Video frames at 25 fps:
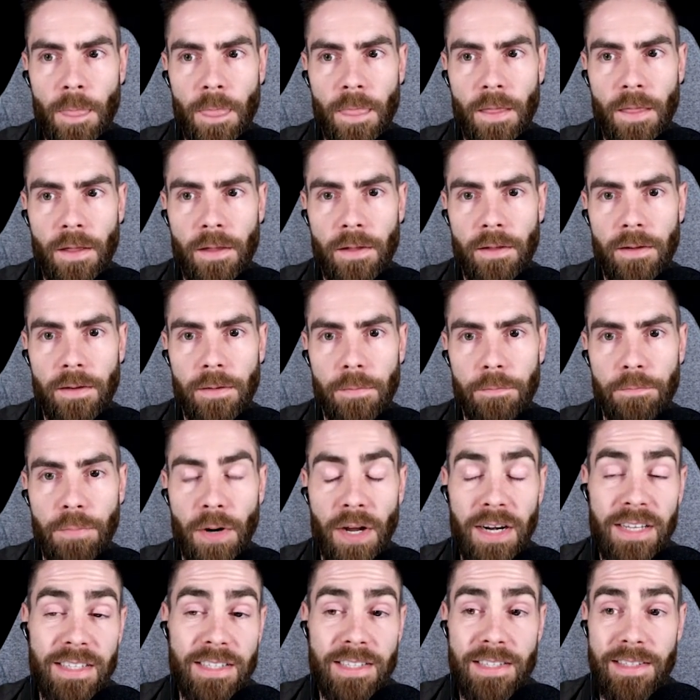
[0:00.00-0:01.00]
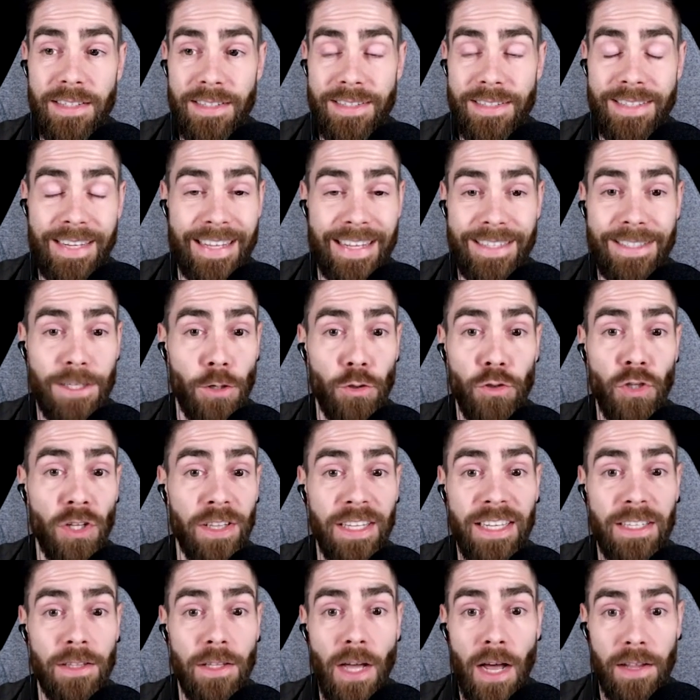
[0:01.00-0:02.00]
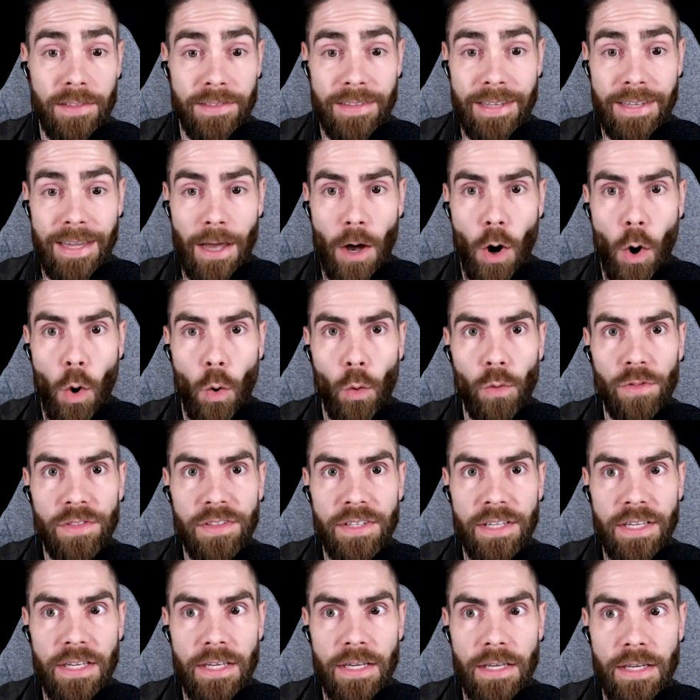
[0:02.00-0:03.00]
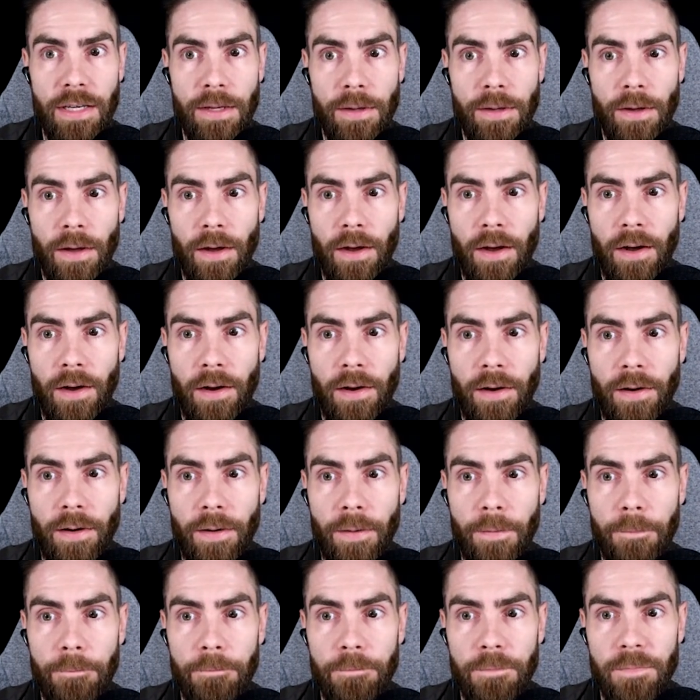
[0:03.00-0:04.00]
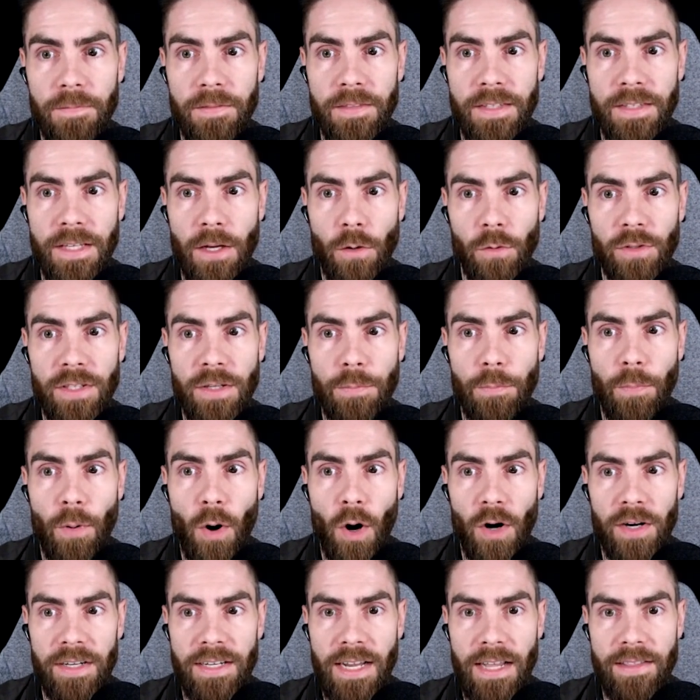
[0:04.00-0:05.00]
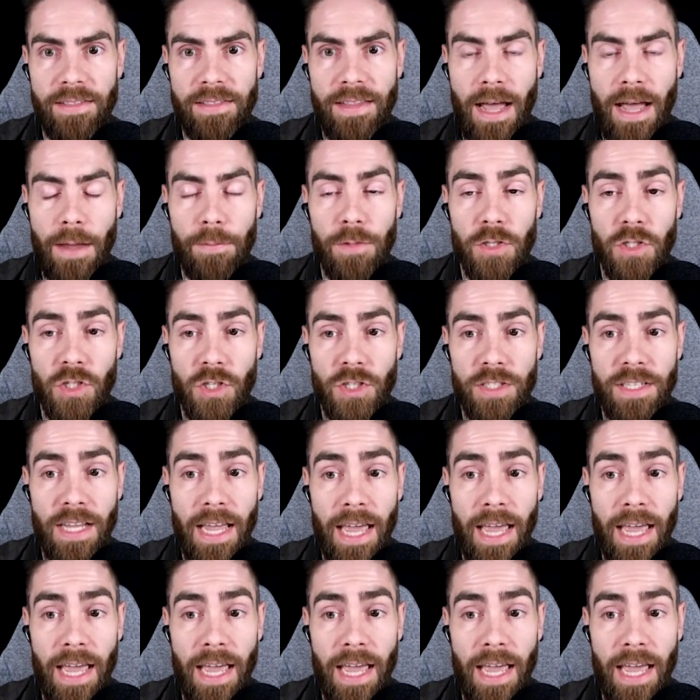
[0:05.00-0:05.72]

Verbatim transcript: Yes. But it's it's certainly not the only um the only part that damages.